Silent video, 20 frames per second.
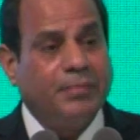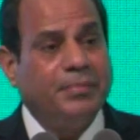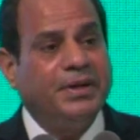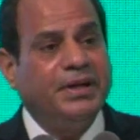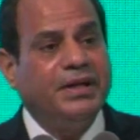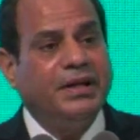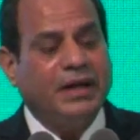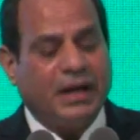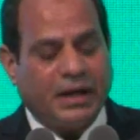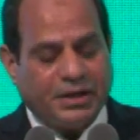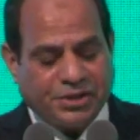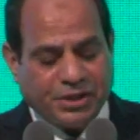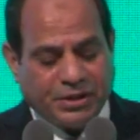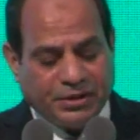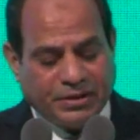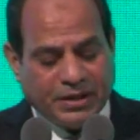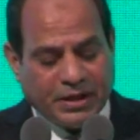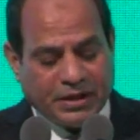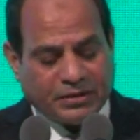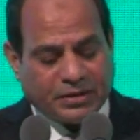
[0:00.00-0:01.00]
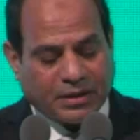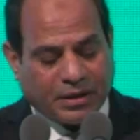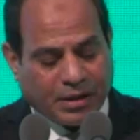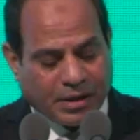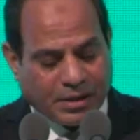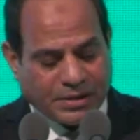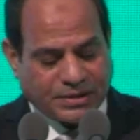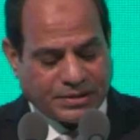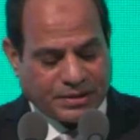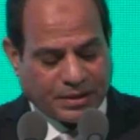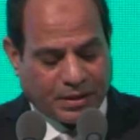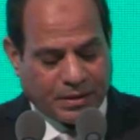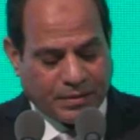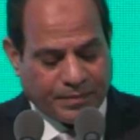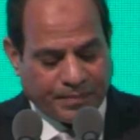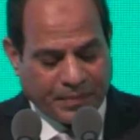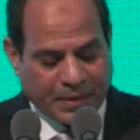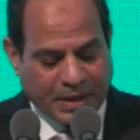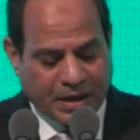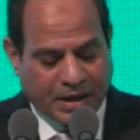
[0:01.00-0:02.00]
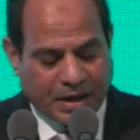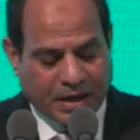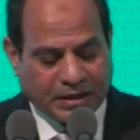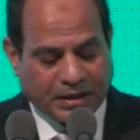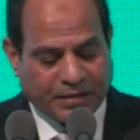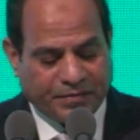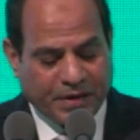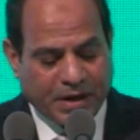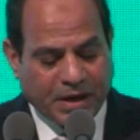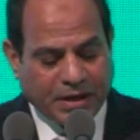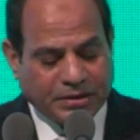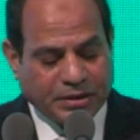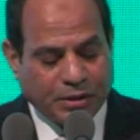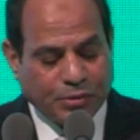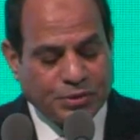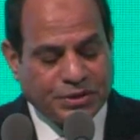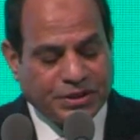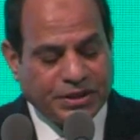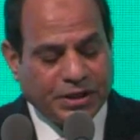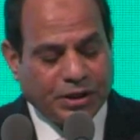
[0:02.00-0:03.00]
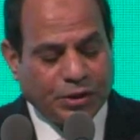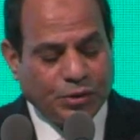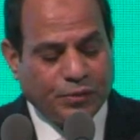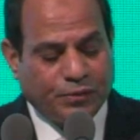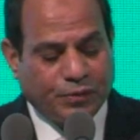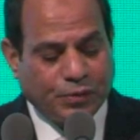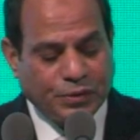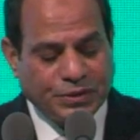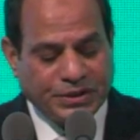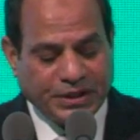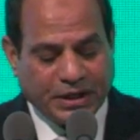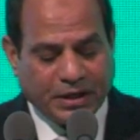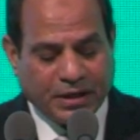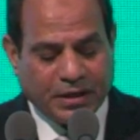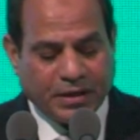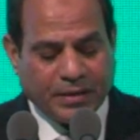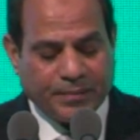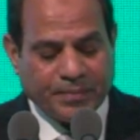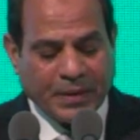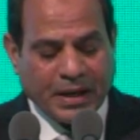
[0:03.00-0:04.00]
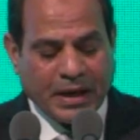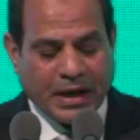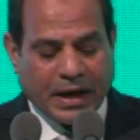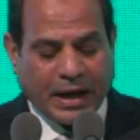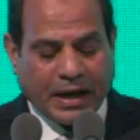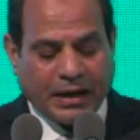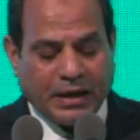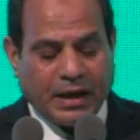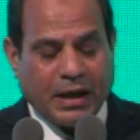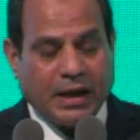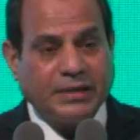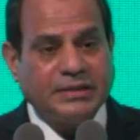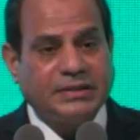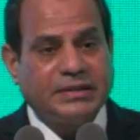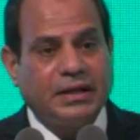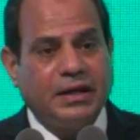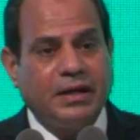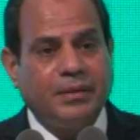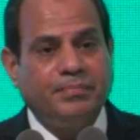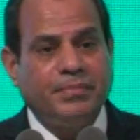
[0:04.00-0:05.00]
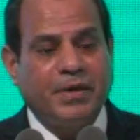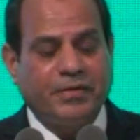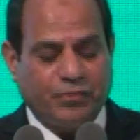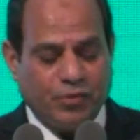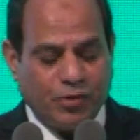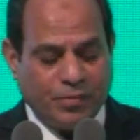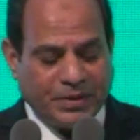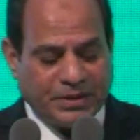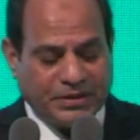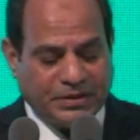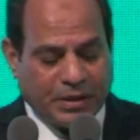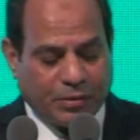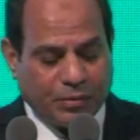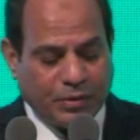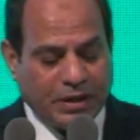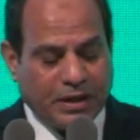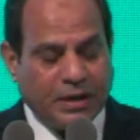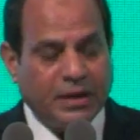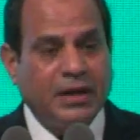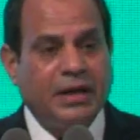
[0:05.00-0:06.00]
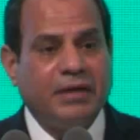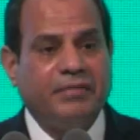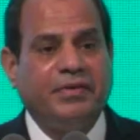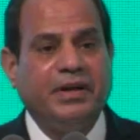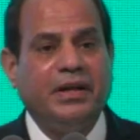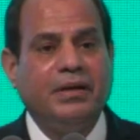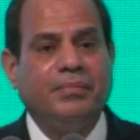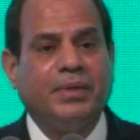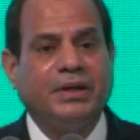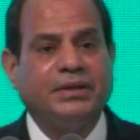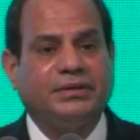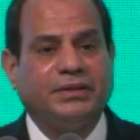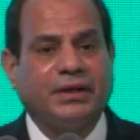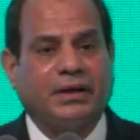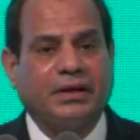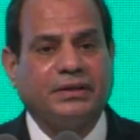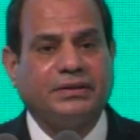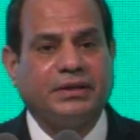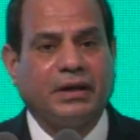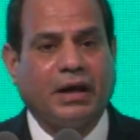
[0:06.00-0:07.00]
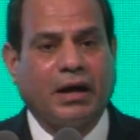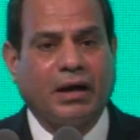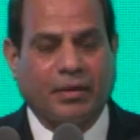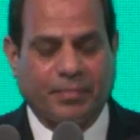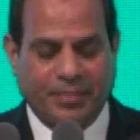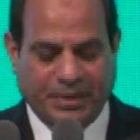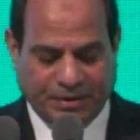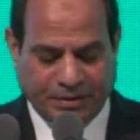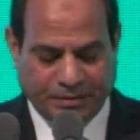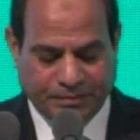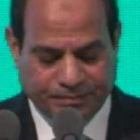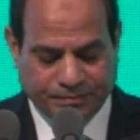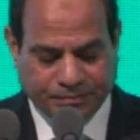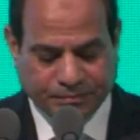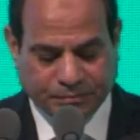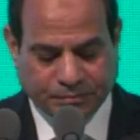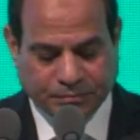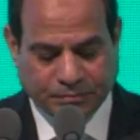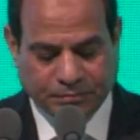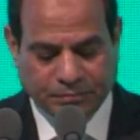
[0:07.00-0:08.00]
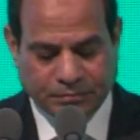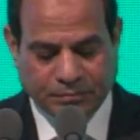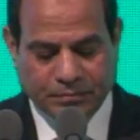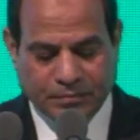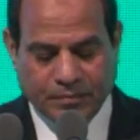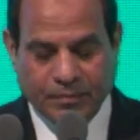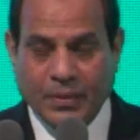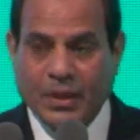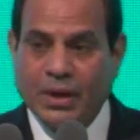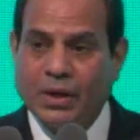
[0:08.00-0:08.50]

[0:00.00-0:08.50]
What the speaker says: different countries that they were capable of polarizing and mobilizing in order to implement their own agendas at the detriment of the notion of state